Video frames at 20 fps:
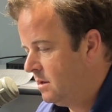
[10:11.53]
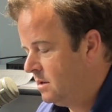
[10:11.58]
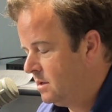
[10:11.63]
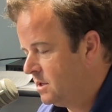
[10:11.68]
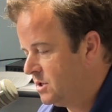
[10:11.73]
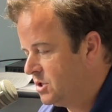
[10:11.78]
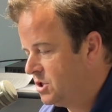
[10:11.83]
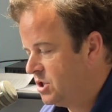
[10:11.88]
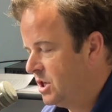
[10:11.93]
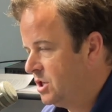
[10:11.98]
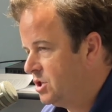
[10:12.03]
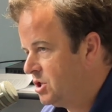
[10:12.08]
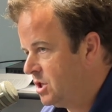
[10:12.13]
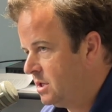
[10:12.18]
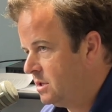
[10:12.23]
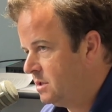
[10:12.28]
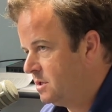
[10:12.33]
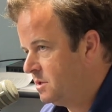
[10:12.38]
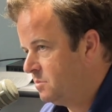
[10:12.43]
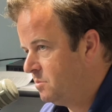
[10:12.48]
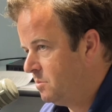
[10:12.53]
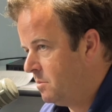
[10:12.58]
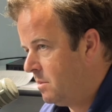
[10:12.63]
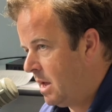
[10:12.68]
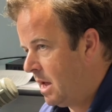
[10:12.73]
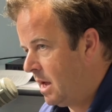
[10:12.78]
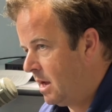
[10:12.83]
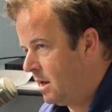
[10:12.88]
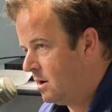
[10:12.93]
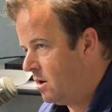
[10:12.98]
decisions
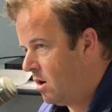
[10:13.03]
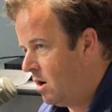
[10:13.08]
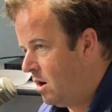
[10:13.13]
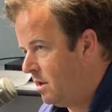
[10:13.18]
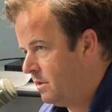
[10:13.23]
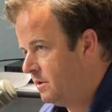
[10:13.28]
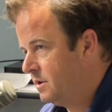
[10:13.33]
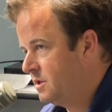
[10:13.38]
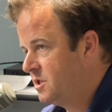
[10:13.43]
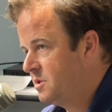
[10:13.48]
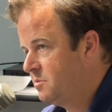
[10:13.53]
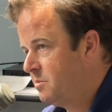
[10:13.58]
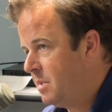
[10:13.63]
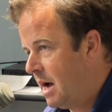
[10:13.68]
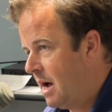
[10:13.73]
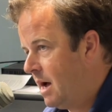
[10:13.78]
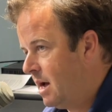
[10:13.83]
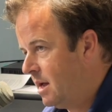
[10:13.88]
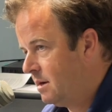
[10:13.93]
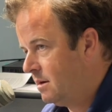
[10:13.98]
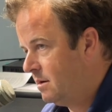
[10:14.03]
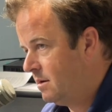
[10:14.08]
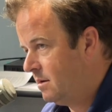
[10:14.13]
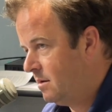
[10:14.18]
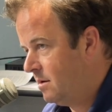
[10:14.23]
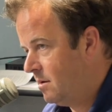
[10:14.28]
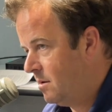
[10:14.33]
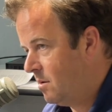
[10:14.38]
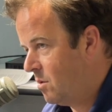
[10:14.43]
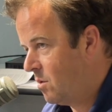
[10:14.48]
made on the spot
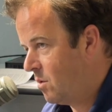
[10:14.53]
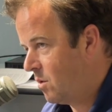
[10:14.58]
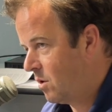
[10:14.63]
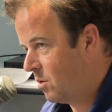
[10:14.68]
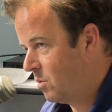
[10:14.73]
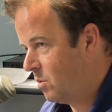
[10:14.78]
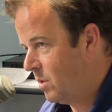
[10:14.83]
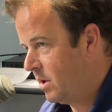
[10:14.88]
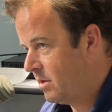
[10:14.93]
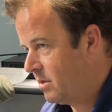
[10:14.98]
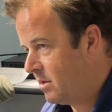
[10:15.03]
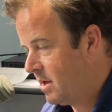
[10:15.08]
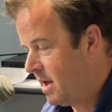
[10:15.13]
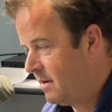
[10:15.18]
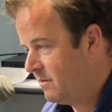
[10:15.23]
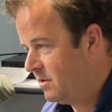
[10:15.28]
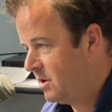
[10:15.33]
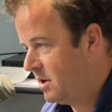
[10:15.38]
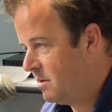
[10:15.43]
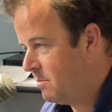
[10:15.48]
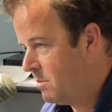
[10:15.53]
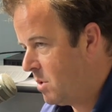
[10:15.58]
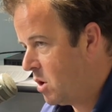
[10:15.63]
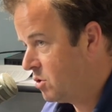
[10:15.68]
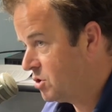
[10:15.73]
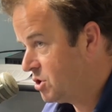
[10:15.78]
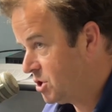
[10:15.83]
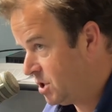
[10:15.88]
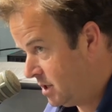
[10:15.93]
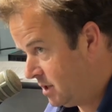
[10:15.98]
or with heavy
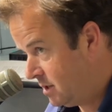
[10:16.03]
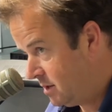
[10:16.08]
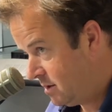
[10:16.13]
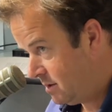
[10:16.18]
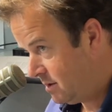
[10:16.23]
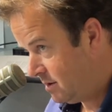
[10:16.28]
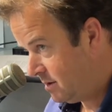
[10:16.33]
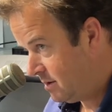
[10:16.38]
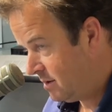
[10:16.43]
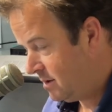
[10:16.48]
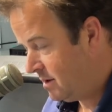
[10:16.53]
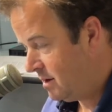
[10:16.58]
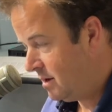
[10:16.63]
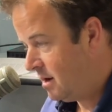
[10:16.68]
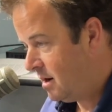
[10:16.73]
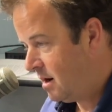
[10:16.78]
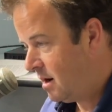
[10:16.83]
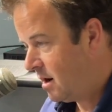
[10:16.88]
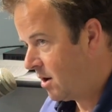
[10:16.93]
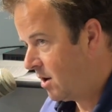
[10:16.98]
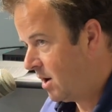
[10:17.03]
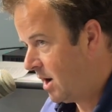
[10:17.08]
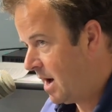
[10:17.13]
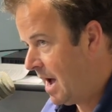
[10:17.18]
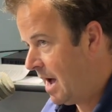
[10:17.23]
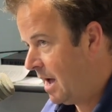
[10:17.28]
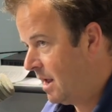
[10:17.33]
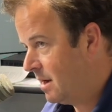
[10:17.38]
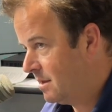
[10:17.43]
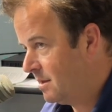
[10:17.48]
emotion are
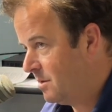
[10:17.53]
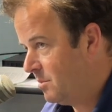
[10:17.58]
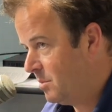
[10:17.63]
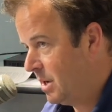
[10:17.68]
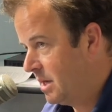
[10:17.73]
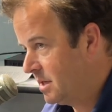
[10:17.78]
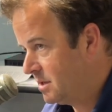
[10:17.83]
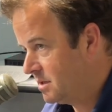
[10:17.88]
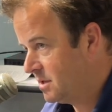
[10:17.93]
not the best